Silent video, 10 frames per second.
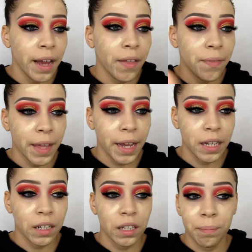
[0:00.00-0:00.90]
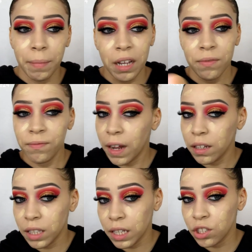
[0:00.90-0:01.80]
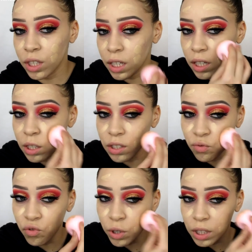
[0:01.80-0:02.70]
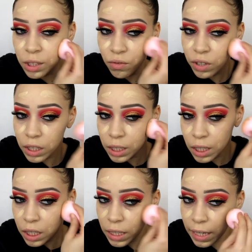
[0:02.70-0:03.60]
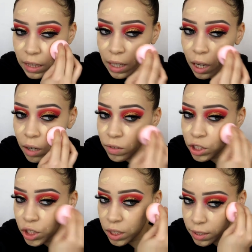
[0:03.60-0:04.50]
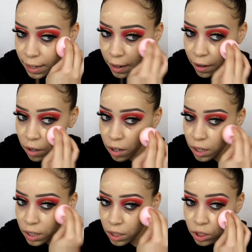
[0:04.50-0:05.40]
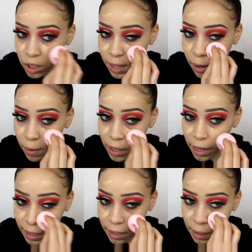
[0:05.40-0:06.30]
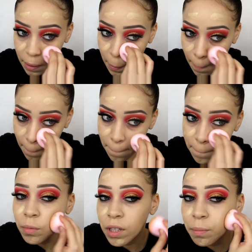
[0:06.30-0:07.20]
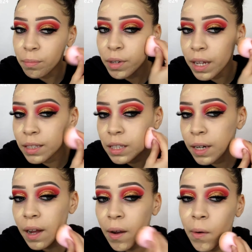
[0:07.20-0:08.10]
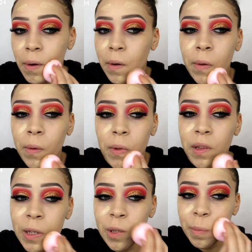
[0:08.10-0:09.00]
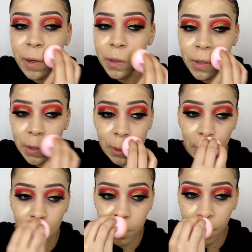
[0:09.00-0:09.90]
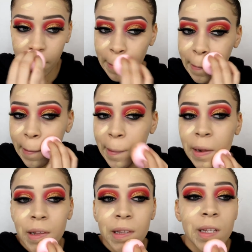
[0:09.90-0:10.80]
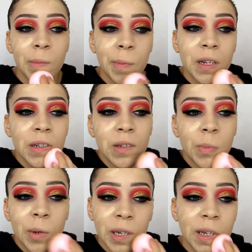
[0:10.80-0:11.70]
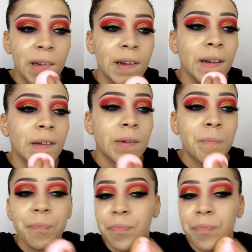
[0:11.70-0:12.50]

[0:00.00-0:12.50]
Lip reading: And then my foundation, it looks really, really good. Like the coverage is there, just how I like it. So I'm going to blend it out with this sponge. And so far, this sponge is pretty good.